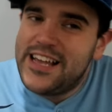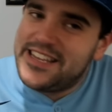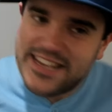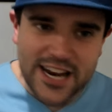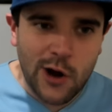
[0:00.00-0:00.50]

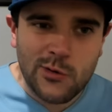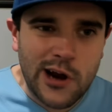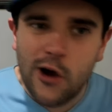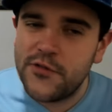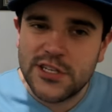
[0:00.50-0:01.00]
you don't
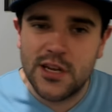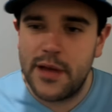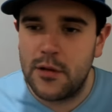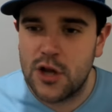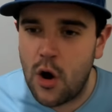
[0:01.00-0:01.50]
know if he's going to be
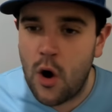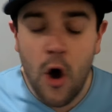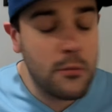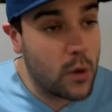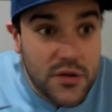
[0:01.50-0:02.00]
able to go
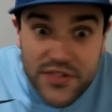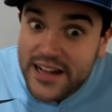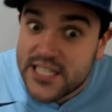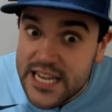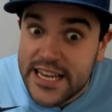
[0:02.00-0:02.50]
home, but with
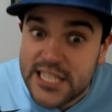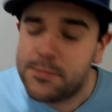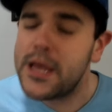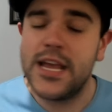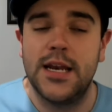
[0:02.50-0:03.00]
that sneaky
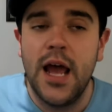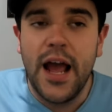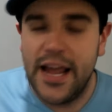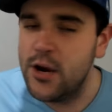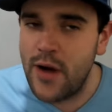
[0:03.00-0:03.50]
speed,
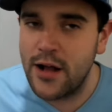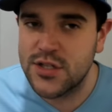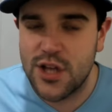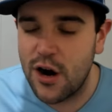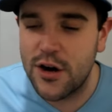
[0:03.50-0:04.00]
he
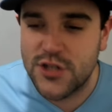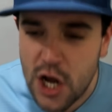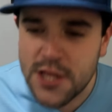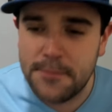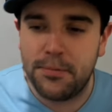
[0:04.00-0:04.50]
rounds third
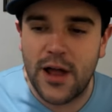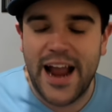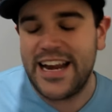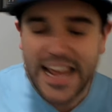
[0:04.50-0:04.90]
to the plate.